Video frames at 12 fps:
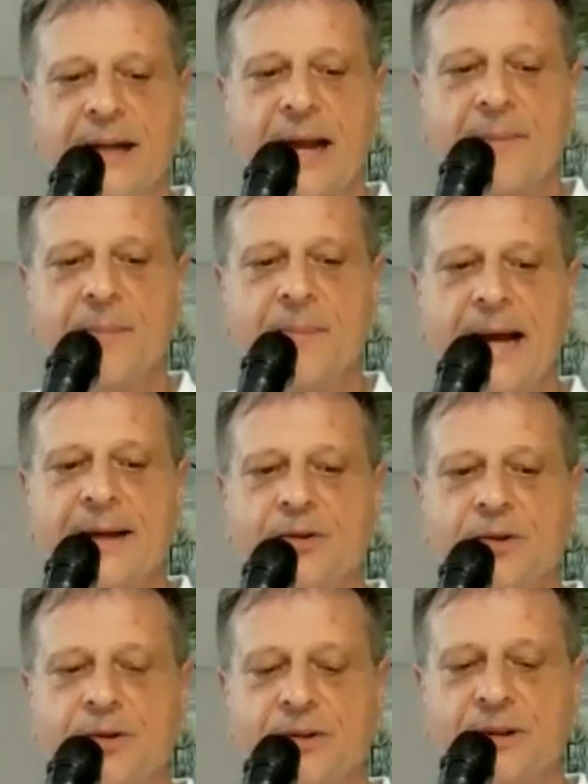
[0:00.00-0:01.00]
for that
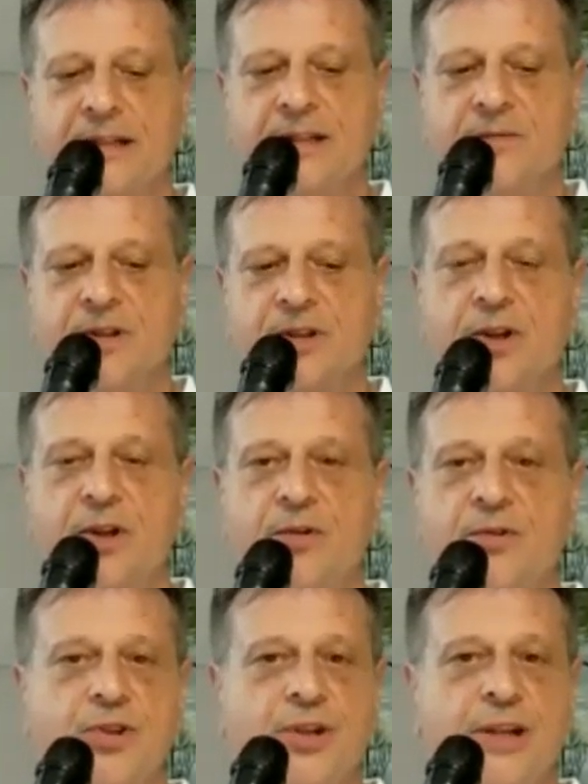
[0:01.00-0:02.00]
matter, this was a
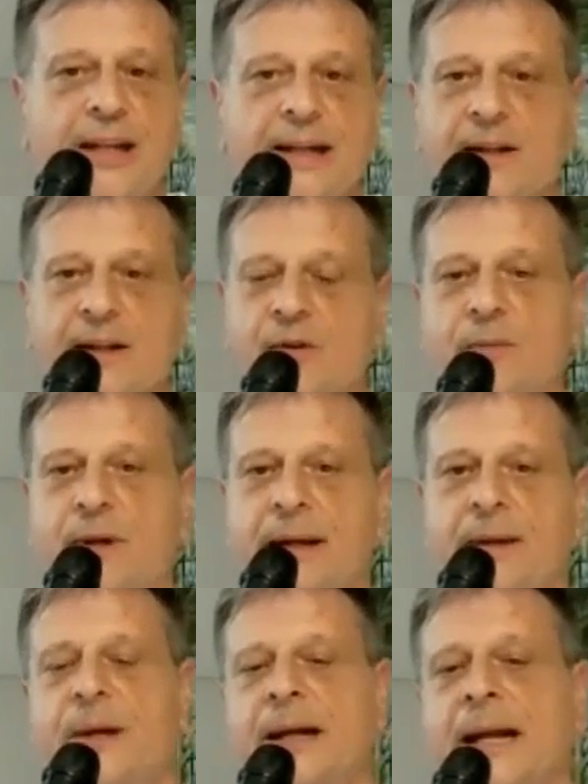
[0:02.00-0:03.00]
huge deal. And
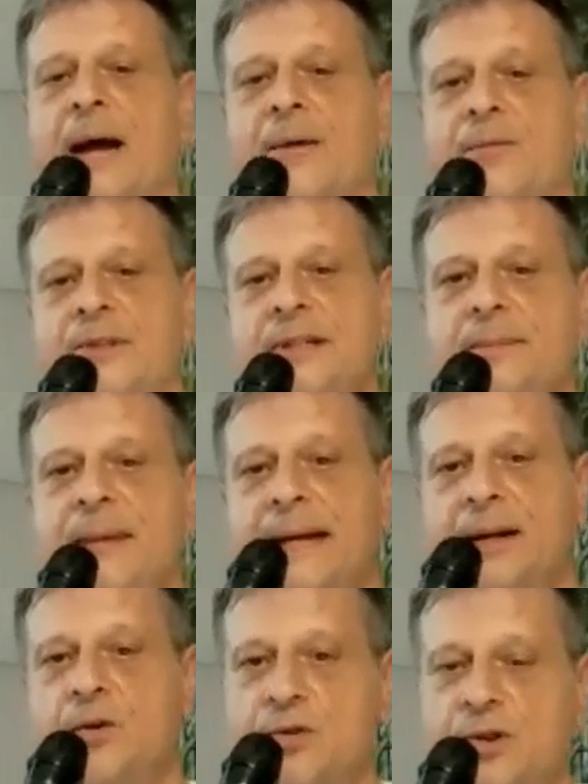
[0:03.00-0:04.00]
when I was in
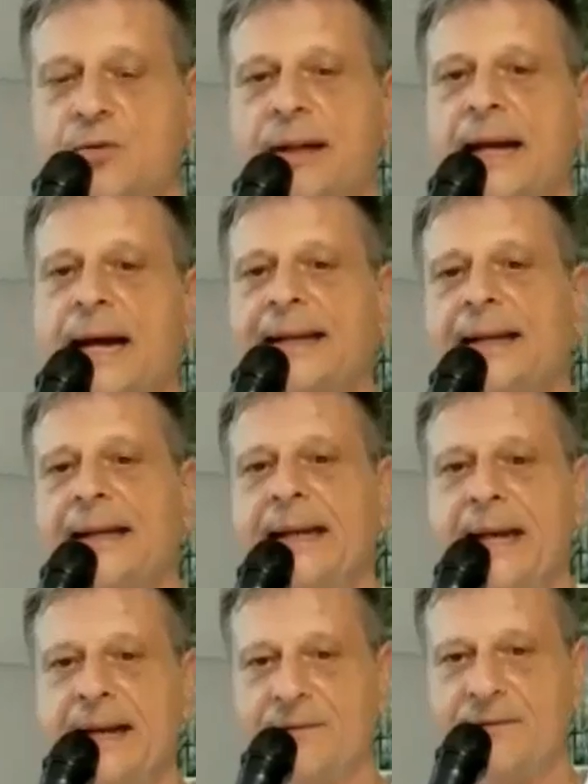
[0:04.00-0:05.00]
medical school in
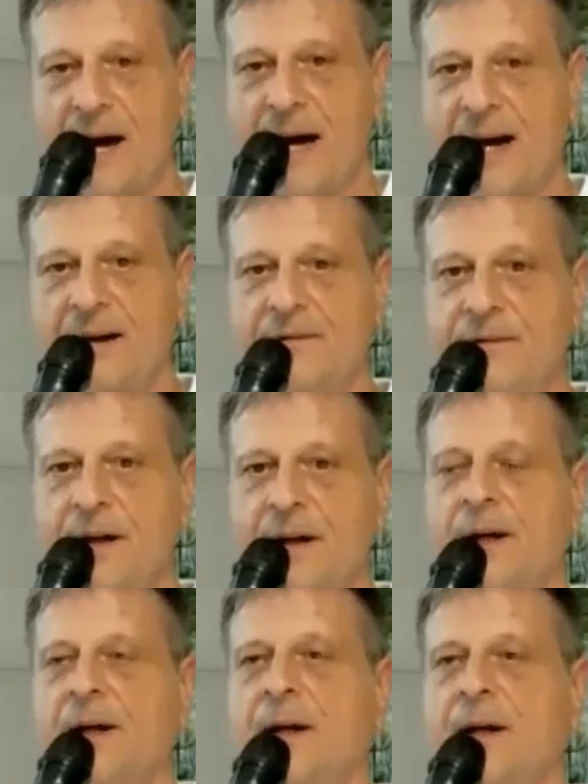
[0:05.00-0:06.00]
1985,
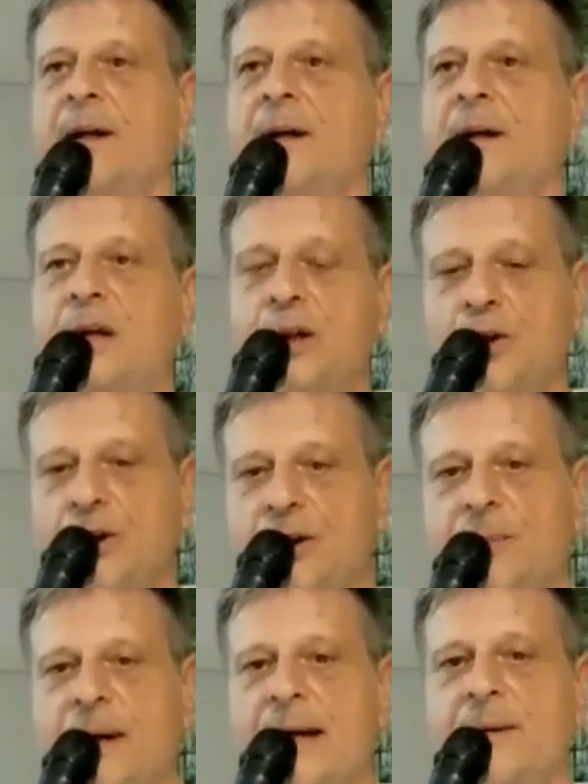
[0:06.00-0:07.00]
we
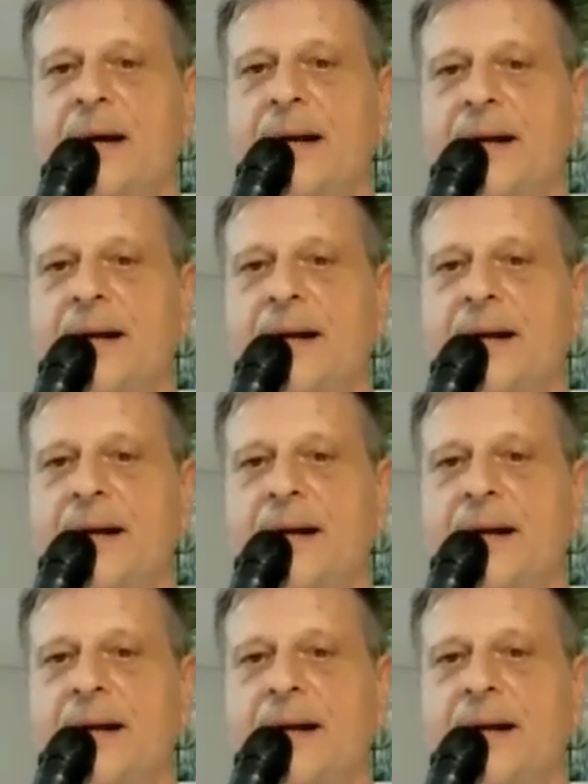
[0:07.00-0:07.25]
learned about the